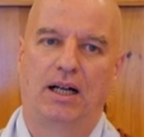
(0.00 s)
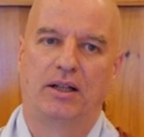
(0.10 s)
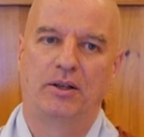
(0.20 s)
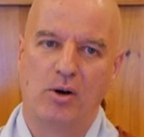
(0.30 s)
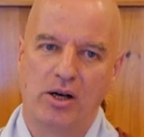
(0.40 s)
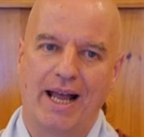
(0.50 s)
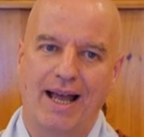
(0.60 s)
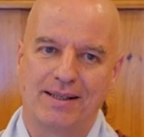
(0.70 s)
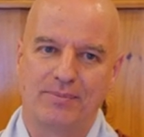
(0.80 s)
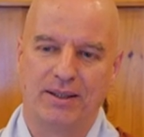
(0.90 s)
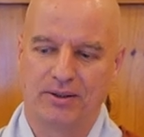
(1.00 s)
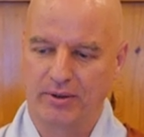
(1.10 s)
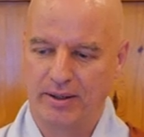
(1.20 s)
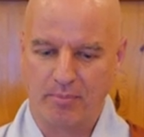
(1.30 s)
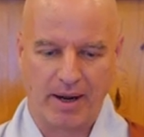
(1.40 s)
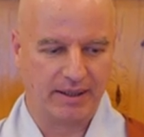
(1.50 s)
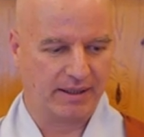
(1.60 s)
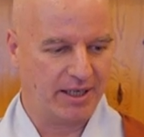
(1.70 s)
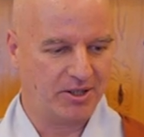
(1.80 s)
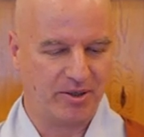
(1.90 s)
The monk asked me to keep my
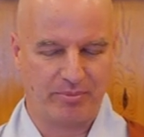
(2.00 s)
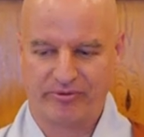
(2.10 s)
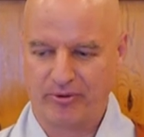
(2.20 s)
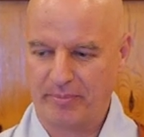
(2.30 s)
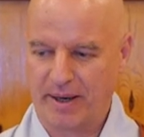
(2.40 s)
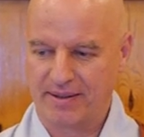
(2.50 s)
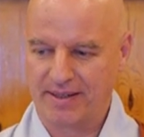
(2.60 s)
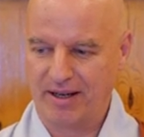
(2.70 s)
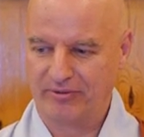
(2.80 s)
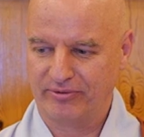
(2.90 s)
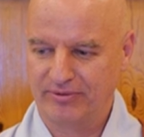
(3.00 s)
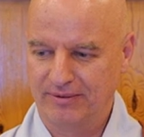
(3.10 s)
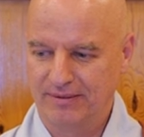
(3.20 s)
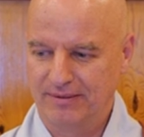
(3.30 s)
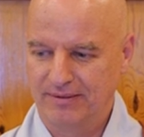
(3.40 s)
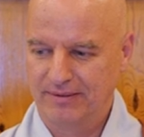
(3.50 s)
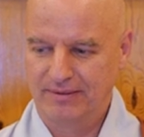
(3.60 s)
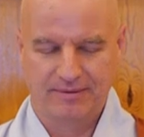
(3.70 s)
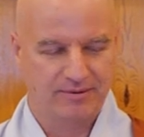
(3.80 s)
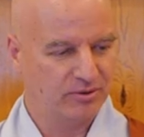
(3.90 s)
attention before myself
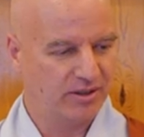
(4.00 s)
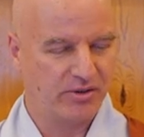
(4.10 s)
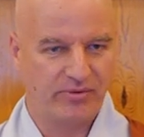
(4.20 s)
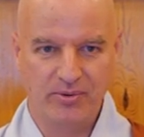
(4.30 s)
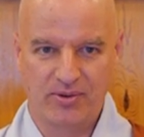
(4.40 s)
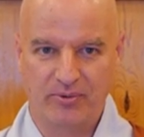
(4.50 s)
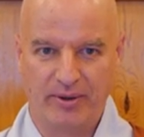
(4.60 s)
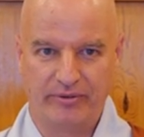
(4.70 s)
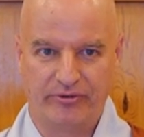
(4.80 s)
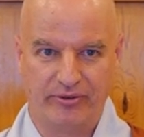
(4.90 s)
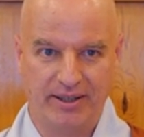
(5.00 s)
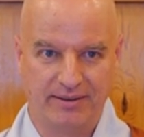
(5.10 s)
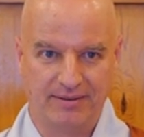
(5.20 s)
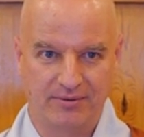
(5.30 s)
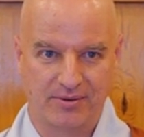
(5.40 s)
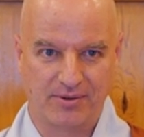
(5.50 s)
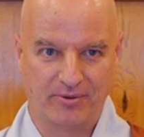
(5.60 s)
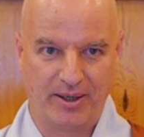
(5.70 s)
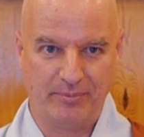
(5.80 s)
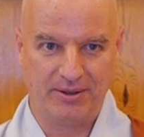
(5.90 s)
on these few square feet or
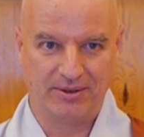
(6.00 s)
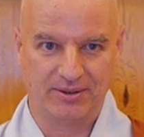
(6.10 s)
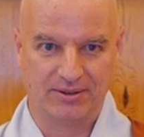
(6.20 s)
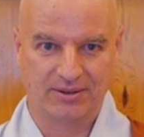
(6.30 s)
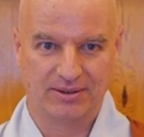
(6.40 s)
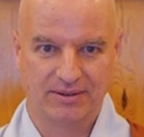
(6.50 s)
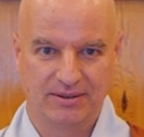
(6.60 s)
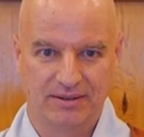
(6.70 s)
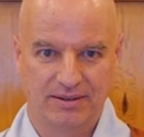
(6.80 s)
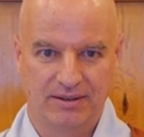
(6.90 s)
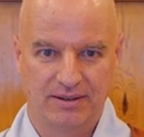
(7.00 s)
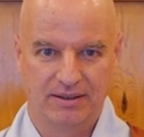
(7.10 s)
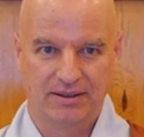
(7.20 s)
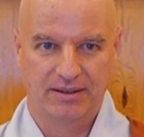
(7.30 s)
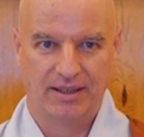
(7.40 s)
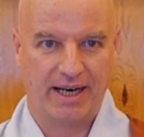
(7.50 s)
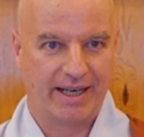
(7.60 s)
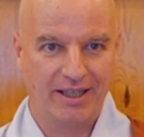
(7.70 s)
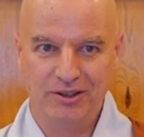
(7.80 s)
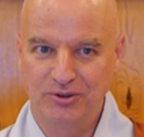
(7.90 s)
square meters, and I
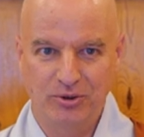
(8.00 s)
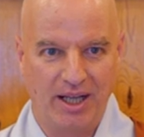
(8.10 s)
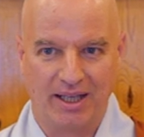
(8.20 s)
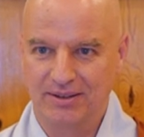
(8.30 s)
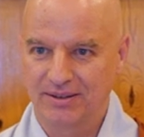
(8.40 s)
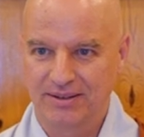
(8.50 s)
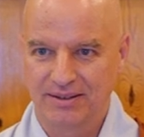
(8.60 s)
cannot do that